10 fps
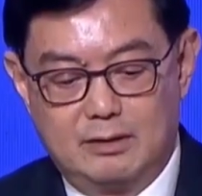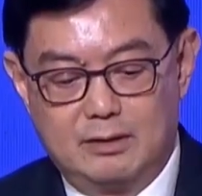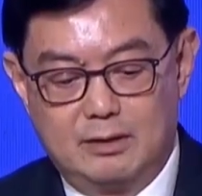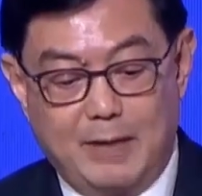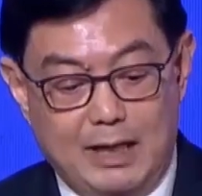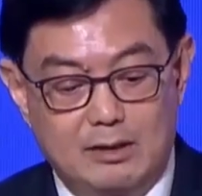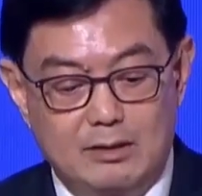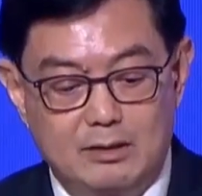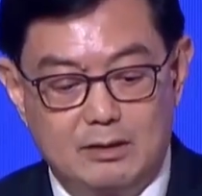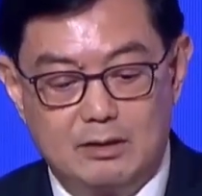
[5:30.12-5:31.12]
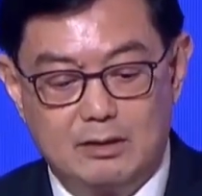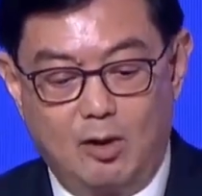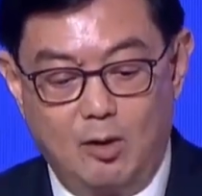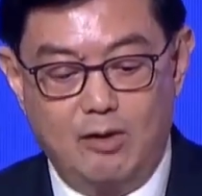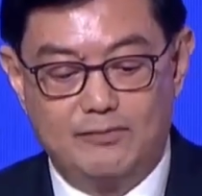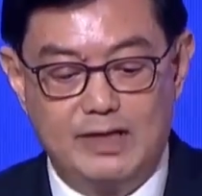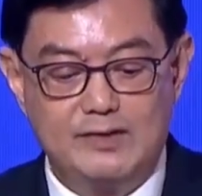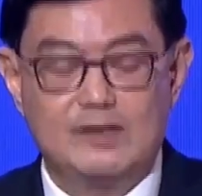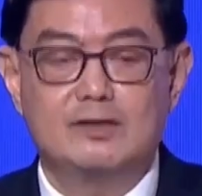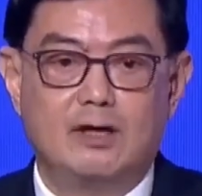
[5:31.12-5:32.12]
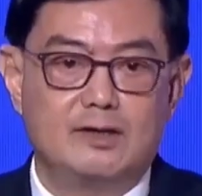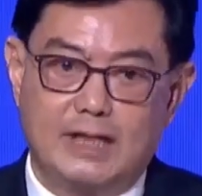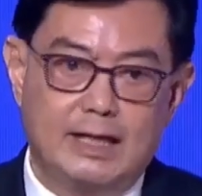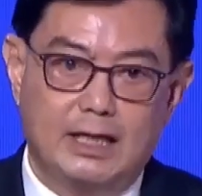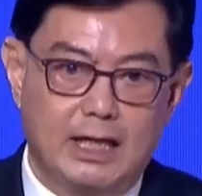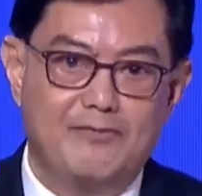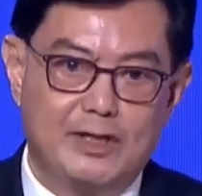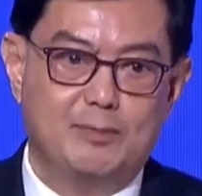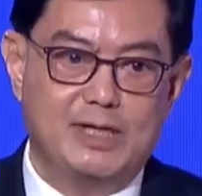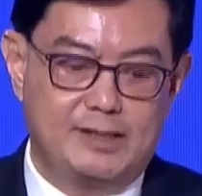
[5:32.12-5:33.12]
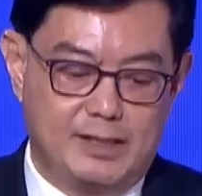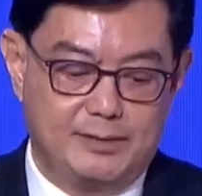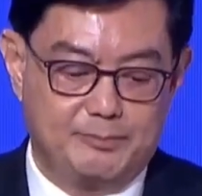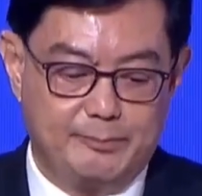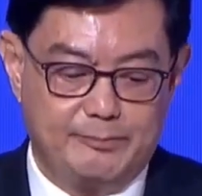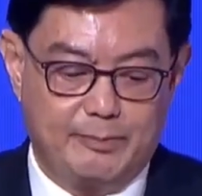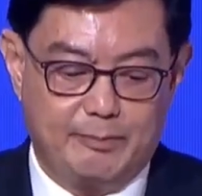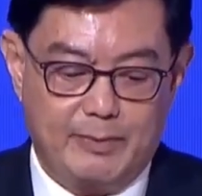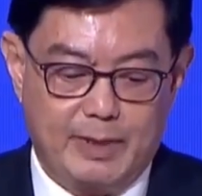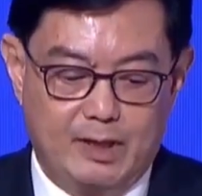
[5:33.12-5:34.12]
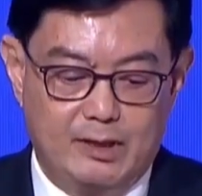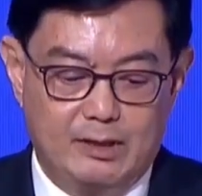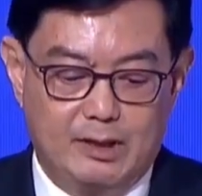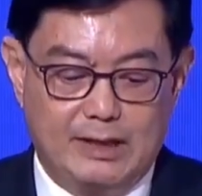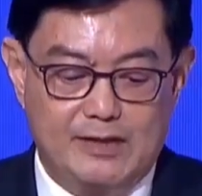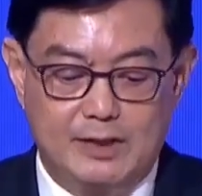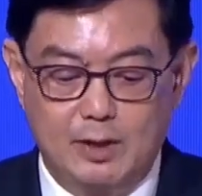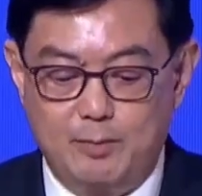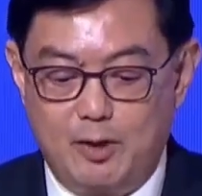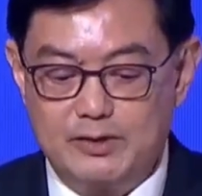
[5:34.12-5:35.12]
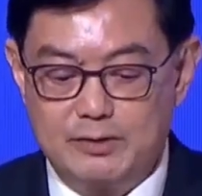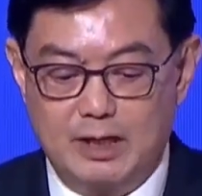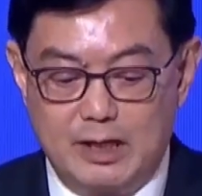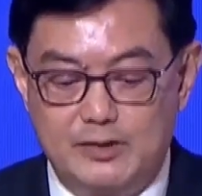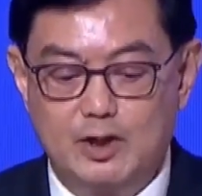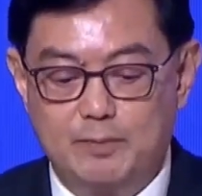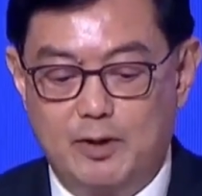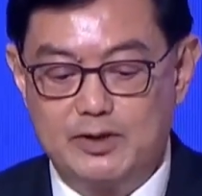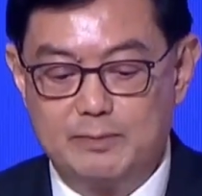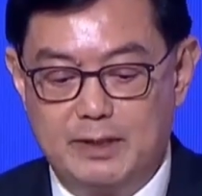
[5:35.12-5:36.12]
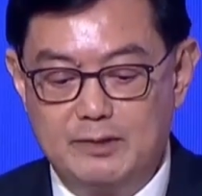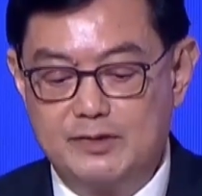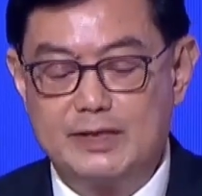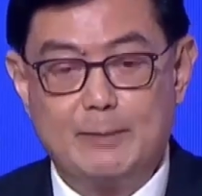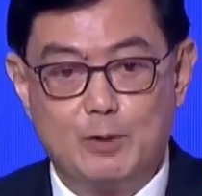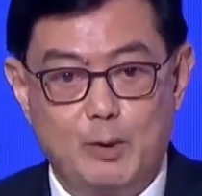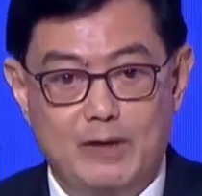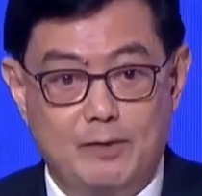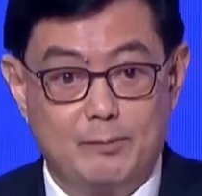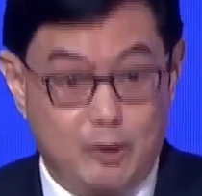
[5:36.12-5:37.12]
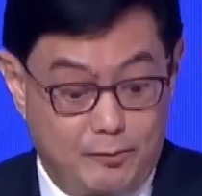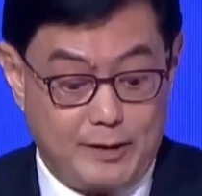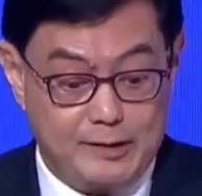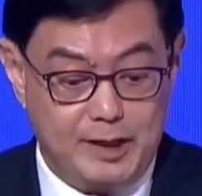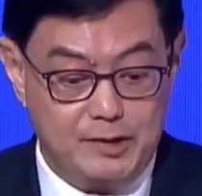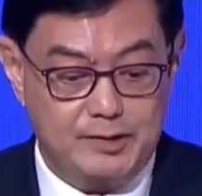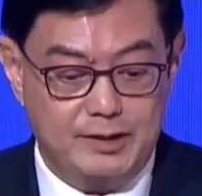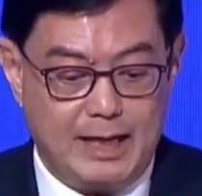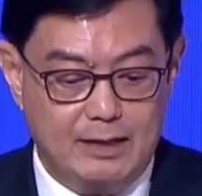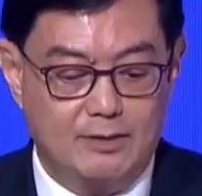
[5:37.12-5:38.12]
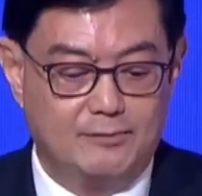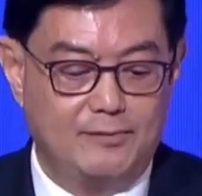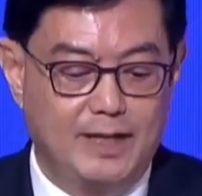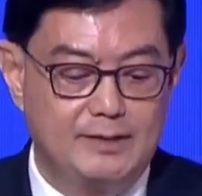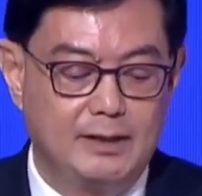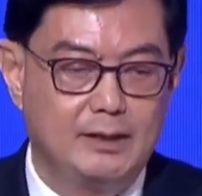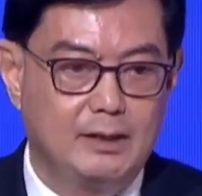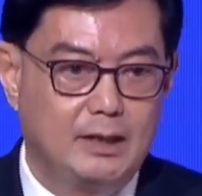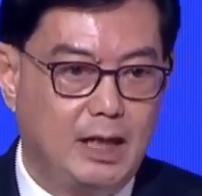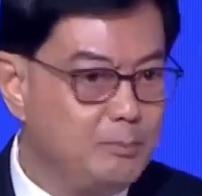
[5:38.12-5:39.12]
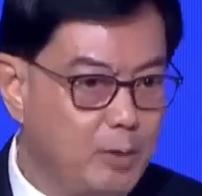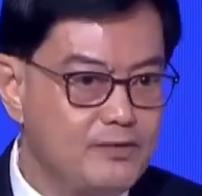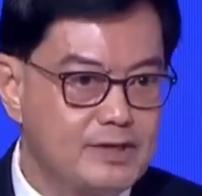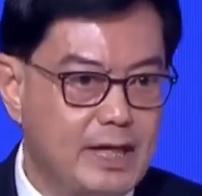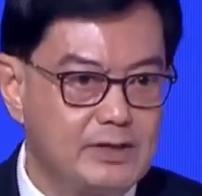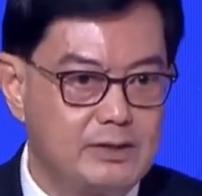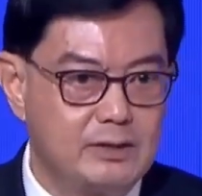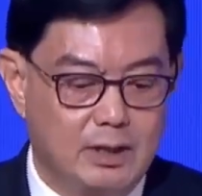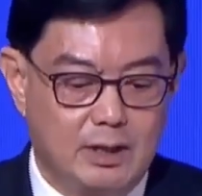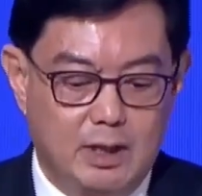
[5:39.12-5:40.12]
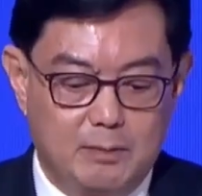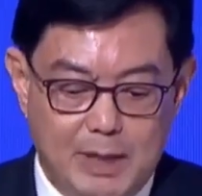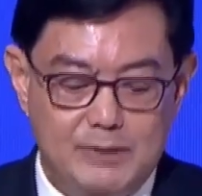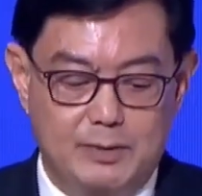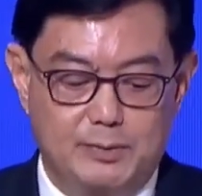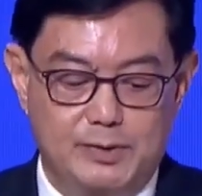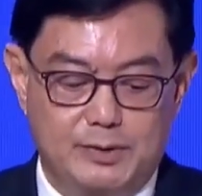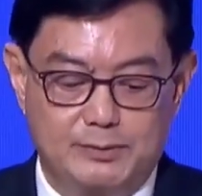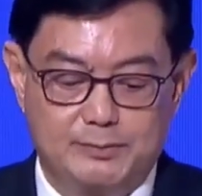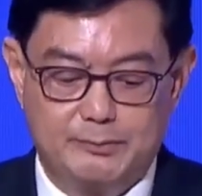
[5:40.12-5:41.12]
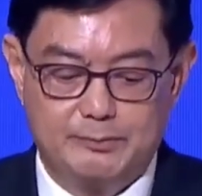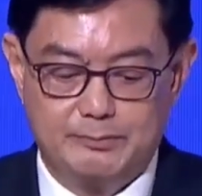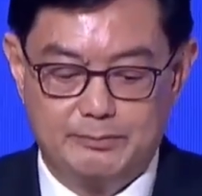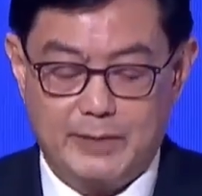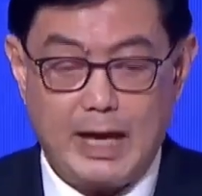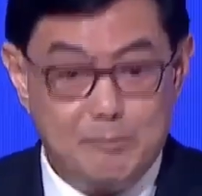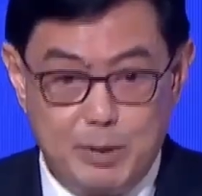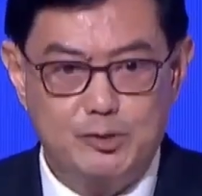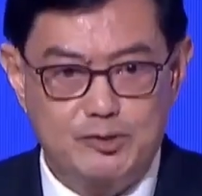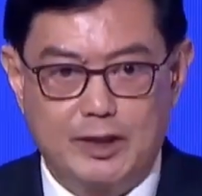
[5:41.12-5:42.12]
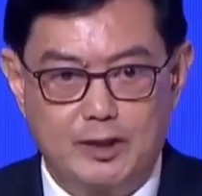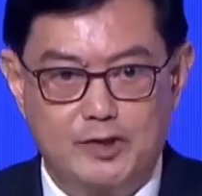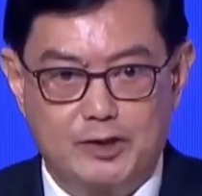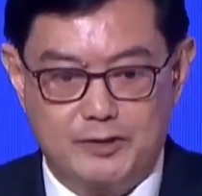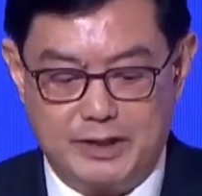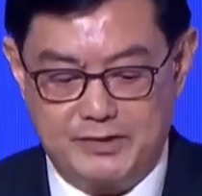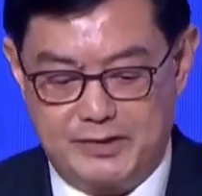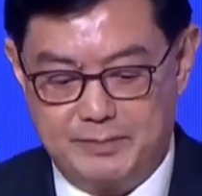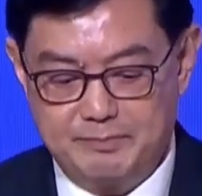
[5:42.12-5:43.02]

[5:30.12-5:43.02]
But all of this is not an inevitability. It is still possible to step away from confrontation and conflict, and both sides must do so and build strategic trust.